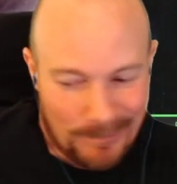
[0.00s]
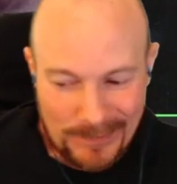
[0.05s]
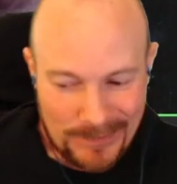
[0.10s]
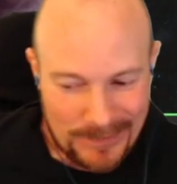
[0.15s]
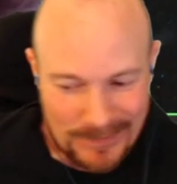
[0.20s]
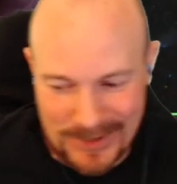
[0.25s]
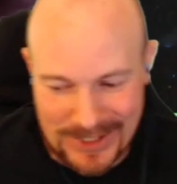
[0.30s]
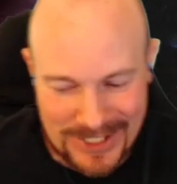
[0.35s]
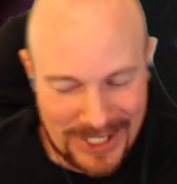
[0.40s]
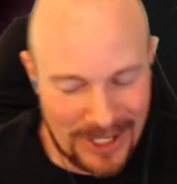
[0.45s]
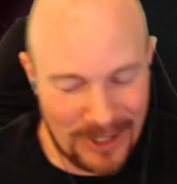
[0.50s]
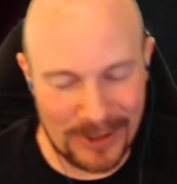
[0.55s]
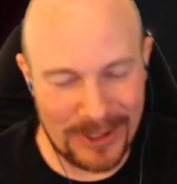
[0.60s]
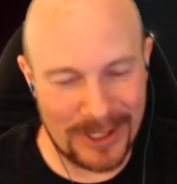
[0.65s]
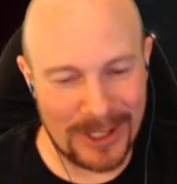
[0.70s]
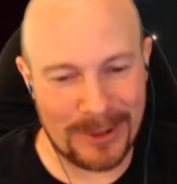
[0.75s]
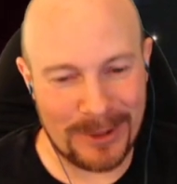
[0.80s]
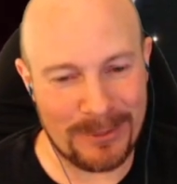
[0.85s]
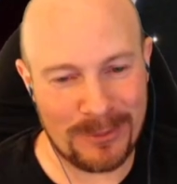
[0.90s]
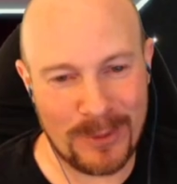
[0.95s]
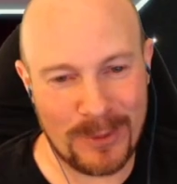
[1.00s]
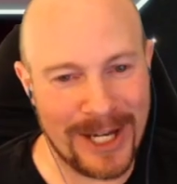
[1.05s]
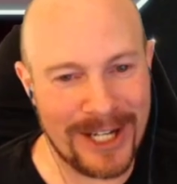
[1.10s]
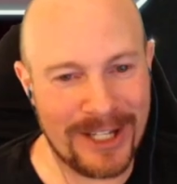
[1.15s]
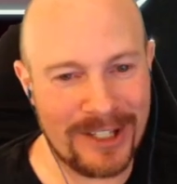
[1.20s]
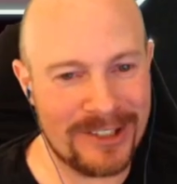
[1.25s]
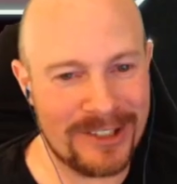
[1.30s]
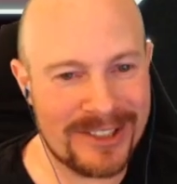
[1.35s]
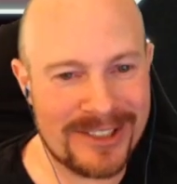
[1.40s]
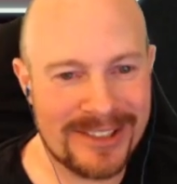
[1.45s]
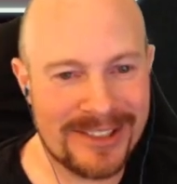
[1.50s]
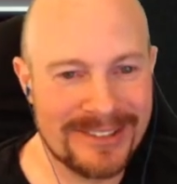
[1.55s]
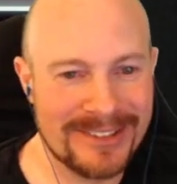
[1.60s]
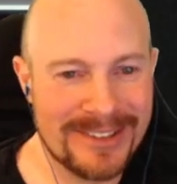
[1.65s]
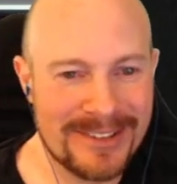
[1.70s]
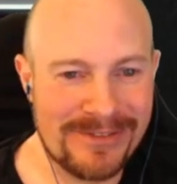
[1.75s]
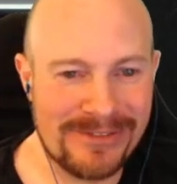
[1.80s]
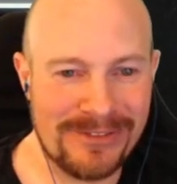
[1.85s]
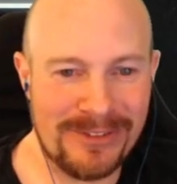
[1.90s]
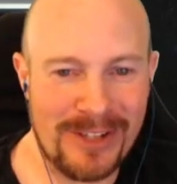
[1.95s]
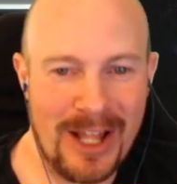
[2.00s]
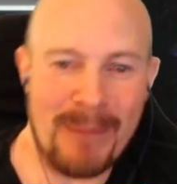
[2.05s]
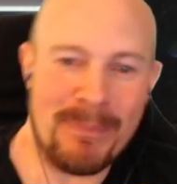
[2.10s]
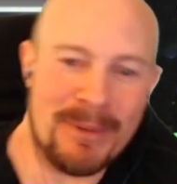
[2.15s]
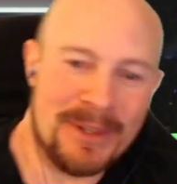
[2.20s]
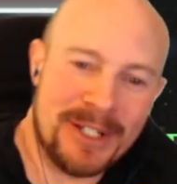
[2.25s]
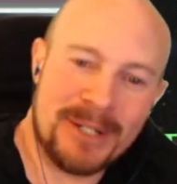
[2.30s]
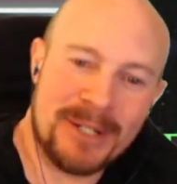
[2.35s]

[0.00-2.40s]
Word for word: sell their wares, flopping their